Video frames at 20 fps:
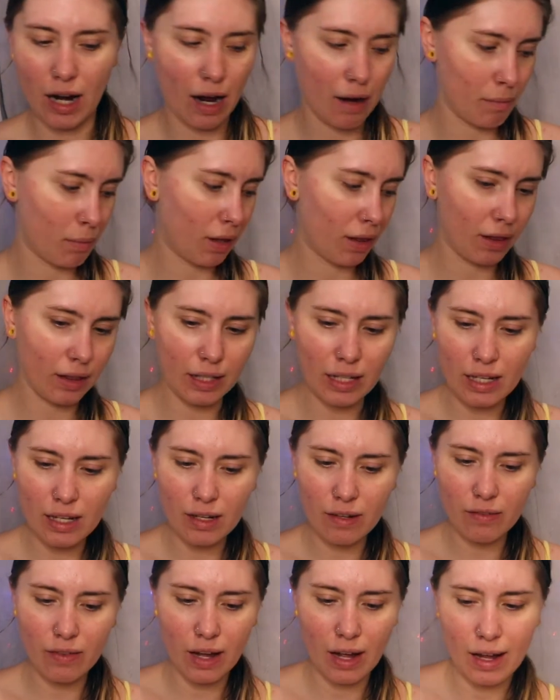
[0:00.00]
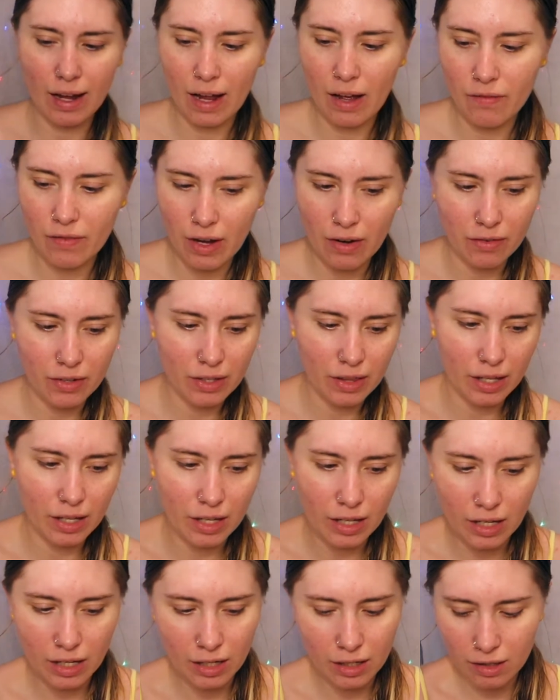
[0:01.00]
I believe I have everything
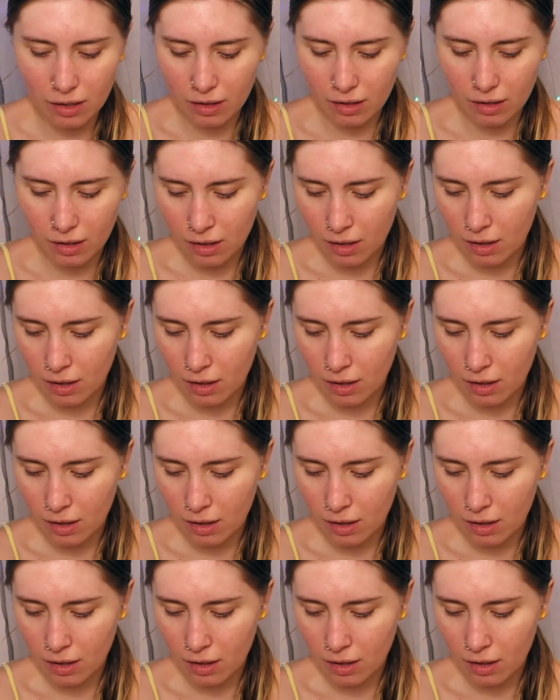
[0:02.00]
here.